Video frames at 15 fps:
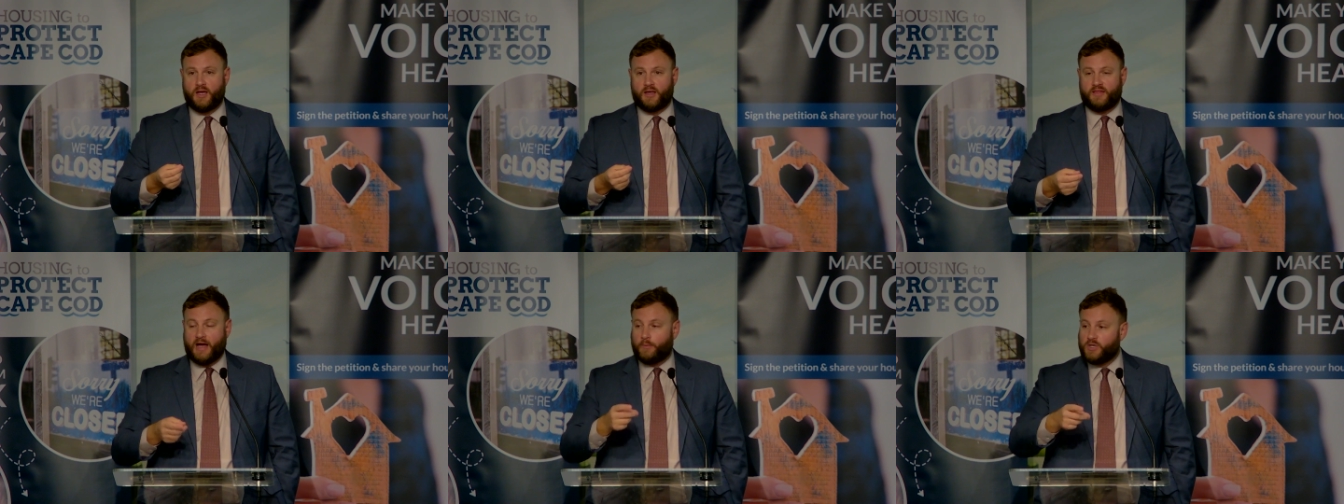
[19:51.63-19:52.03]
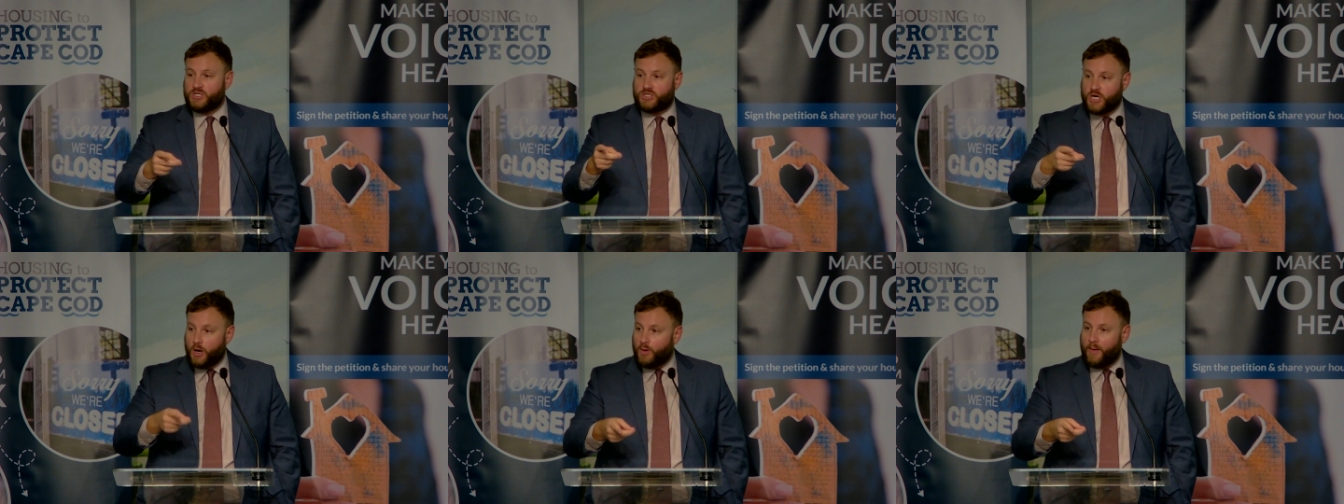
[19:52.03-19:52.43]
that we
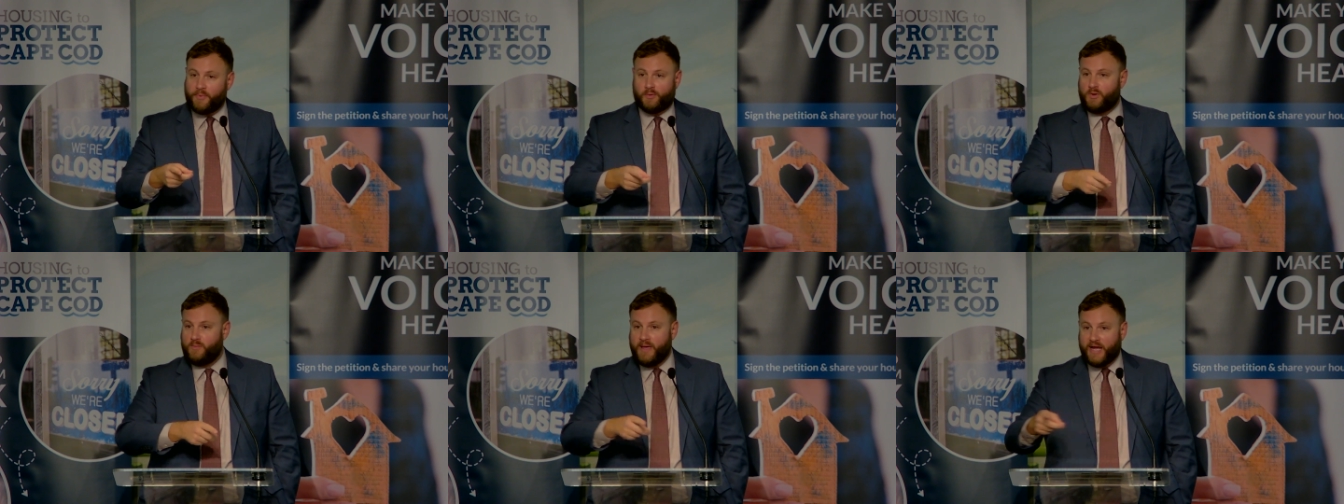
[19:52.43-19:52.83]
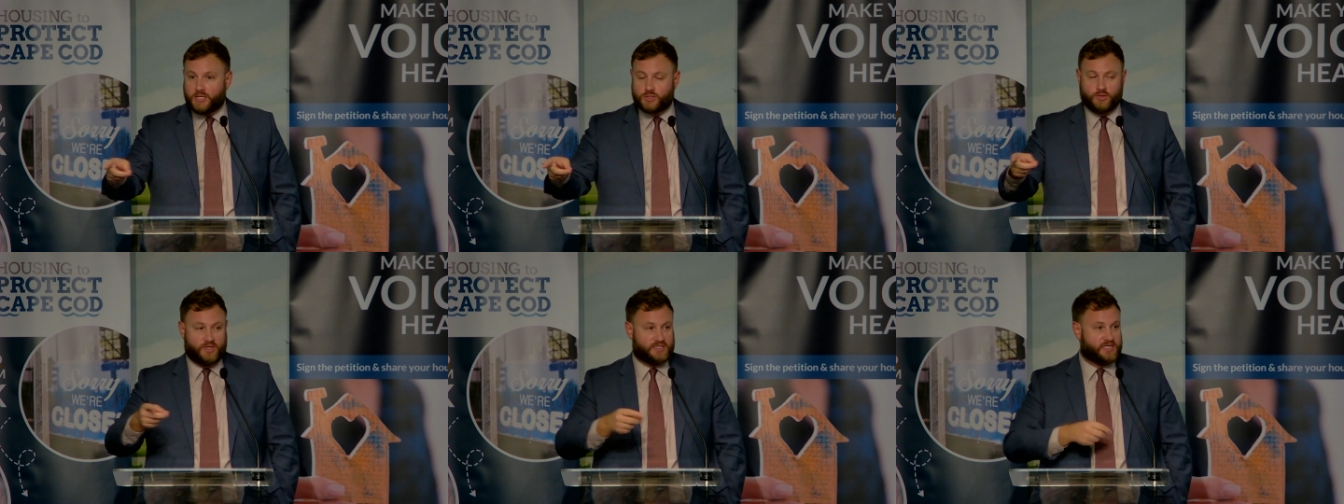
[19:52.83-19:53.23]
show up and we make
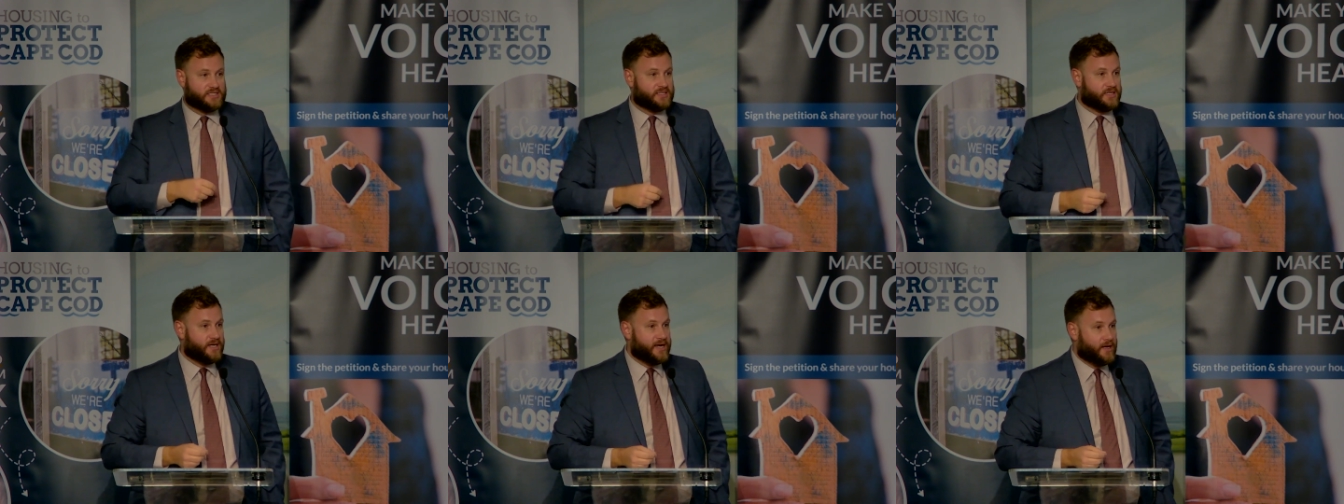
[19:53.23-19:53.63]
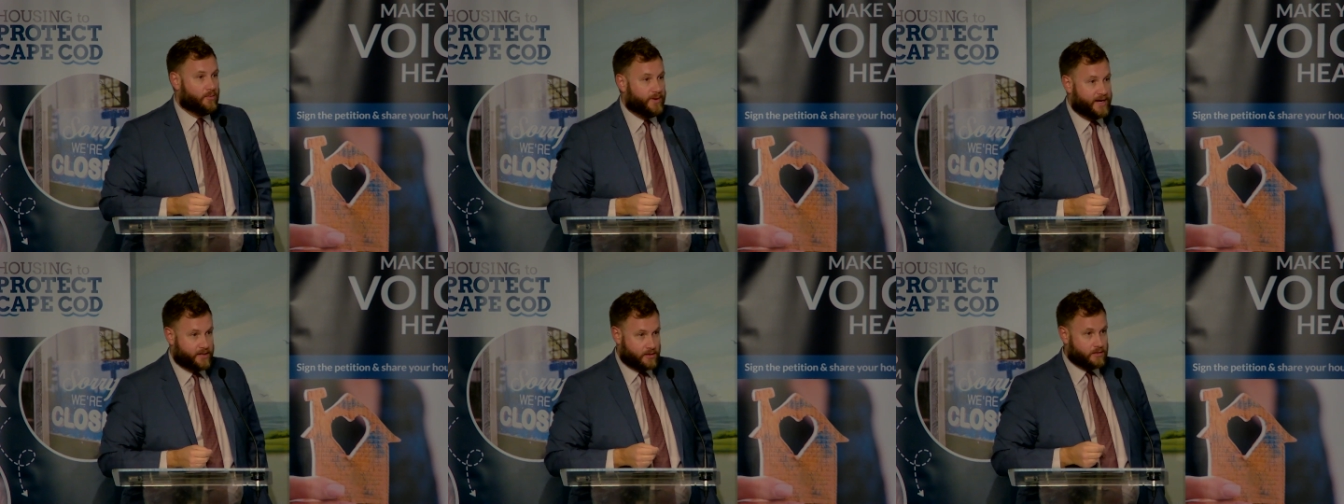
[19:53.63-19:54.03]
sure this isn't a nail
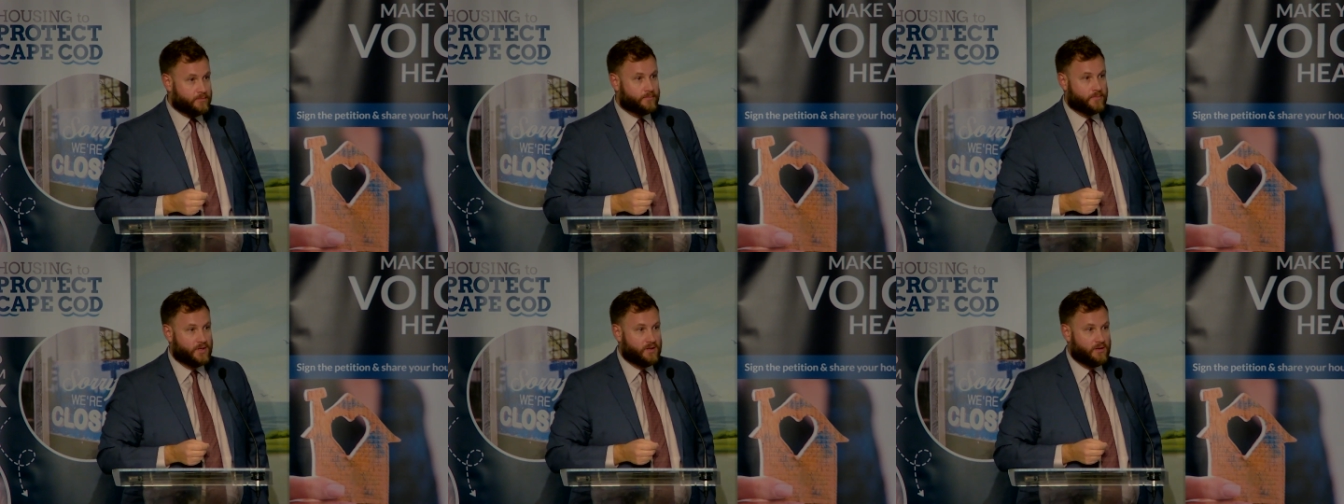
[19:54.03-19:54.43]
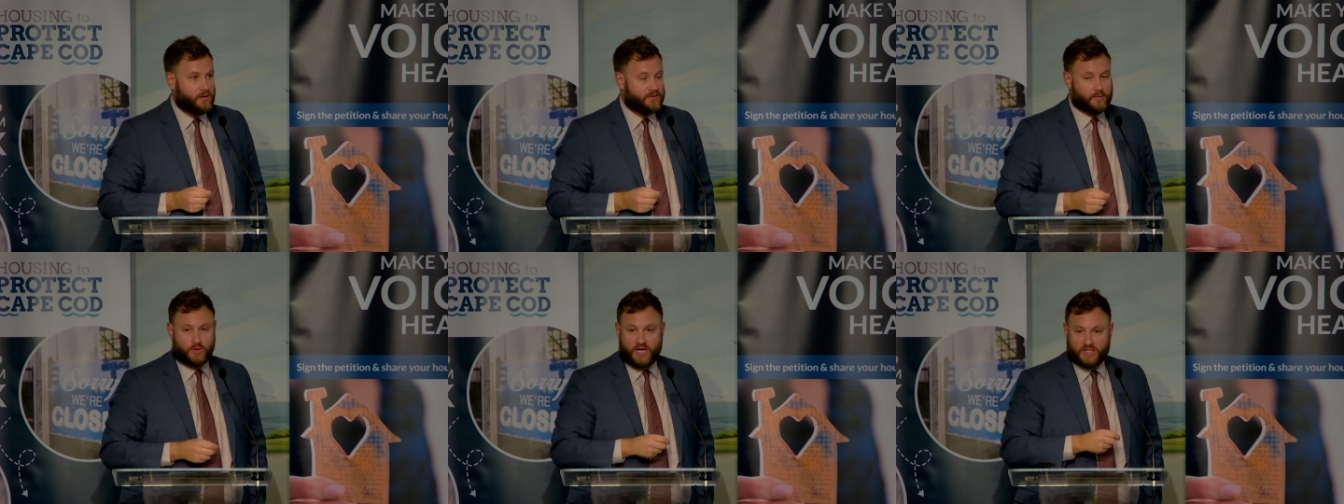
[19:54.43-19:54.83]
biter,
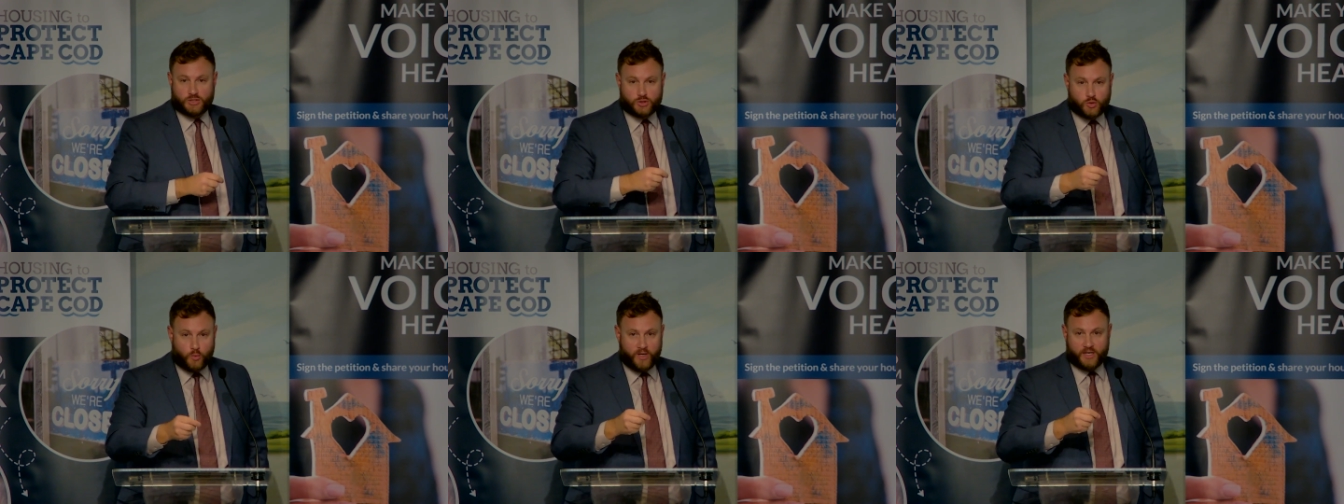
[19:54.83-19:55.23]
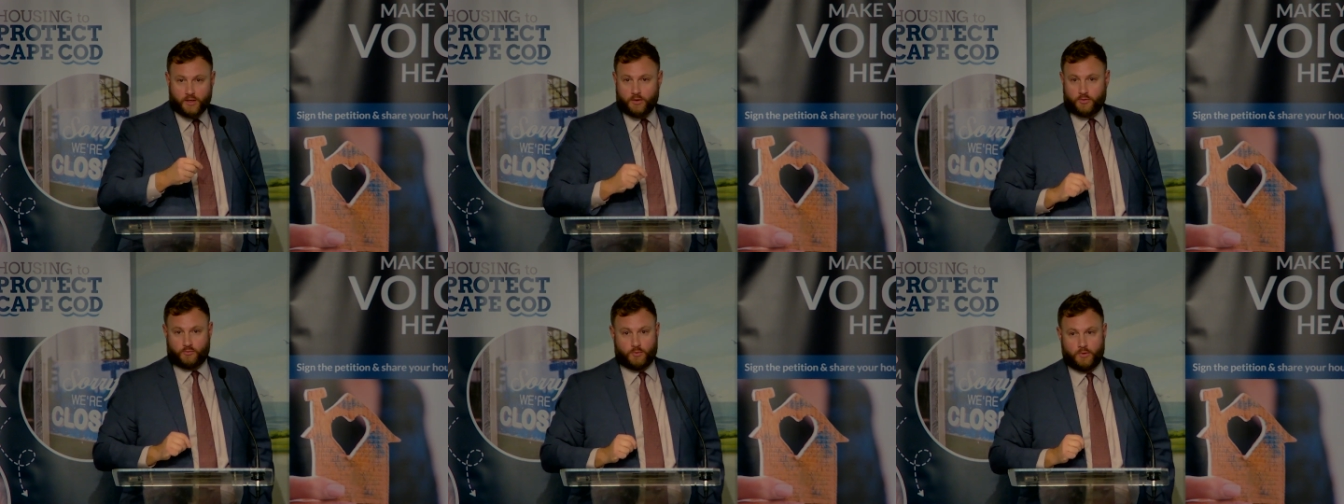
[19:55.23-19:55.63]
that we're not squeaking
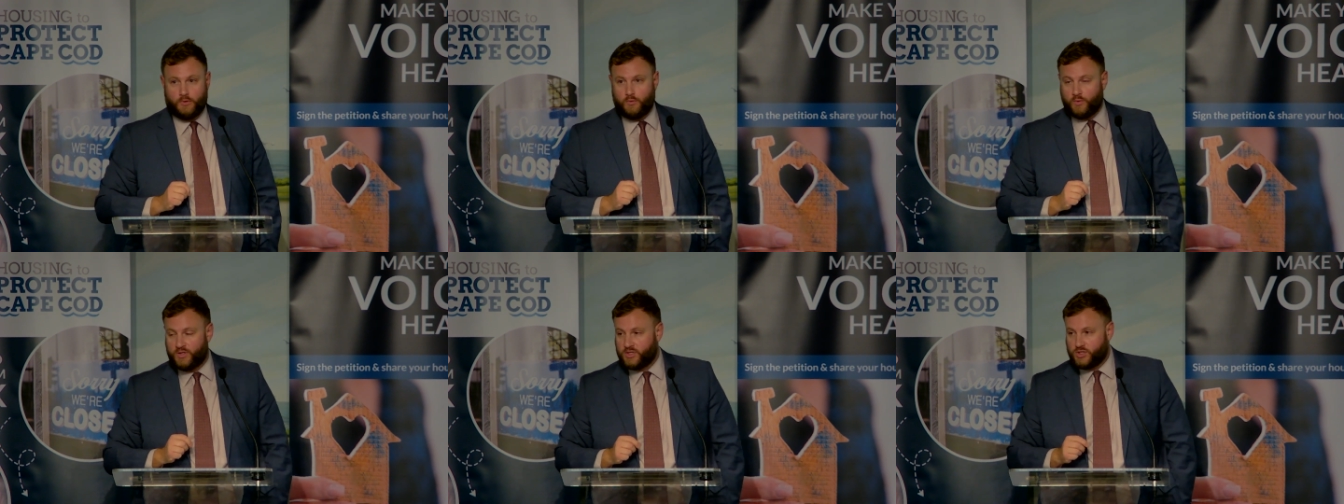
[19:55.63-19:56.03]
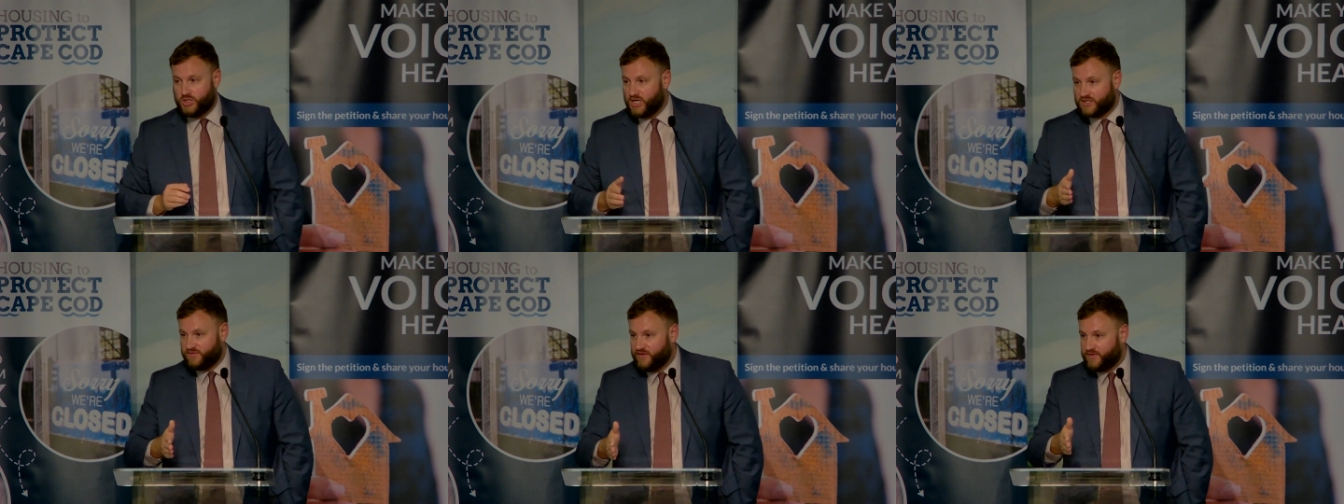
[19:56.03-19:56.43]
through with
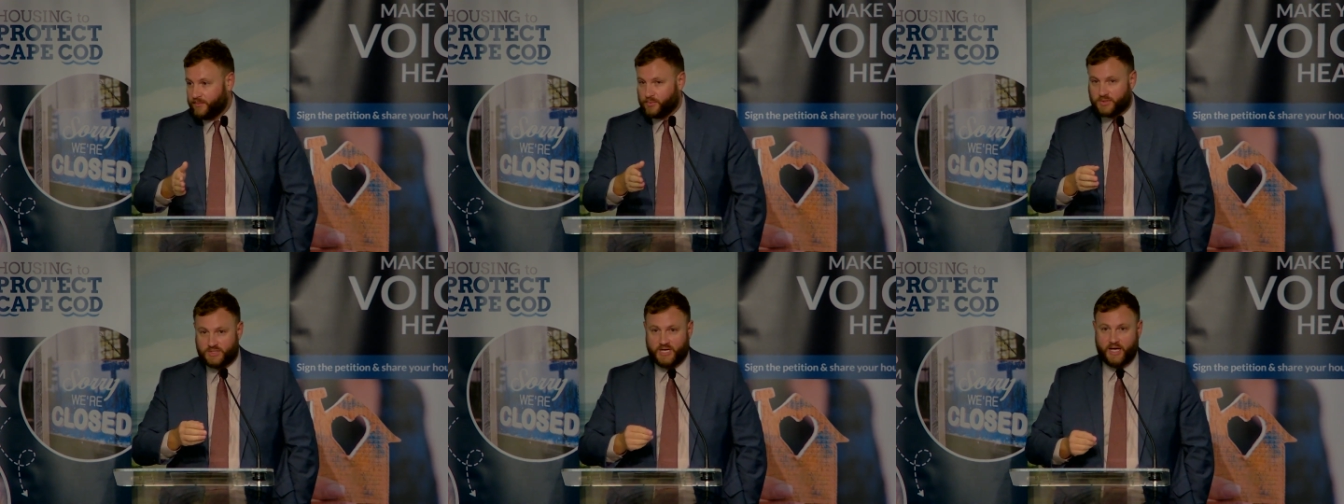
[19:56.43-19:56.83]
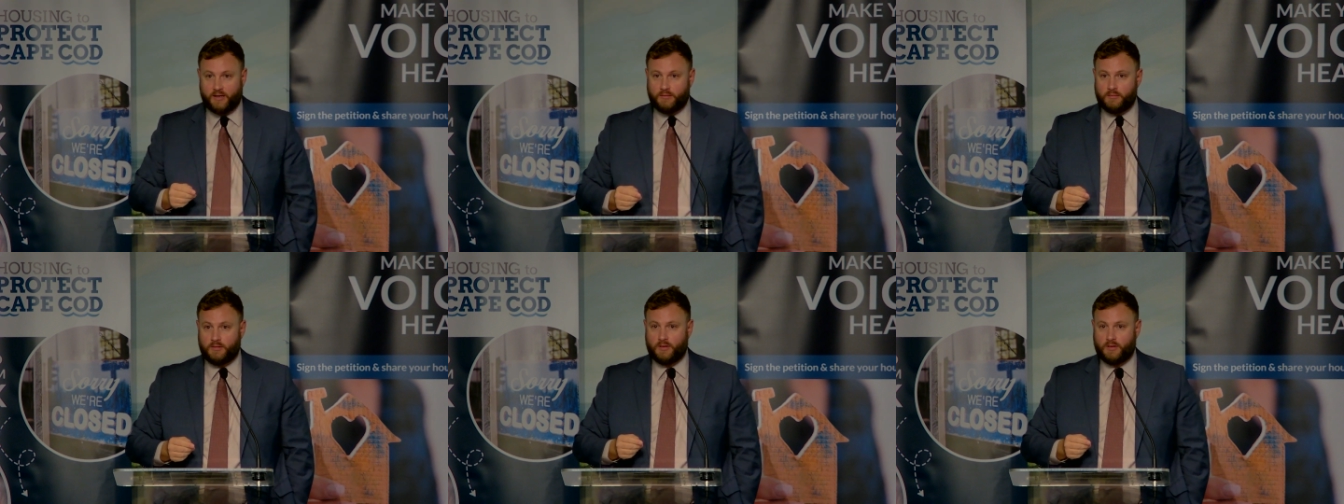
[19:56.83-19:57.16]
just 50%,